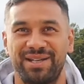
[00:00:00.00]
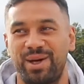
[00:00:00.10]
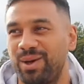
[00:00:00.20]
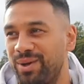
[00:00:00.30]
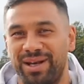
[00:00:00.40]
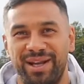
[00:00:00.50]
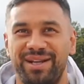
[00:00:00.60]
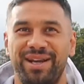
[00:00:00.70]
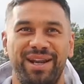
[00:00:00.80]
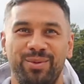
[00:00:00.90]
years old
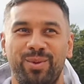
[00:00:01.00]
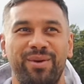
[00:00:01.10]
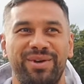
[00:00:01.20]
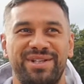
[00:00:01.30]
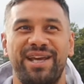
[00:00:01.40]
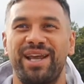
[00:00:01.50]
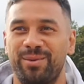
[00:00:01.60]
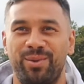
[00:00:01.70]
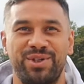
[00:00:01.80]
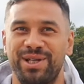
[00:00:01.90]
in Warrior
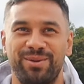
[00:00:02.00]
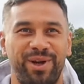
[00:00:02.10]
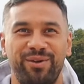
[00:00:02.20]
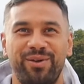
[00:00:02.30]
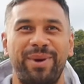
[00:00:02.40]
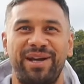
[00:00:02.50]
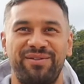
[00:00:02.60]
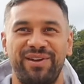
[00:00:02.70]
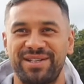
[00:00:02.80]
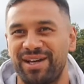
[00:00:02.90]
Stadium watching him run off the
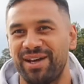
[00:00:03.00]
back fence.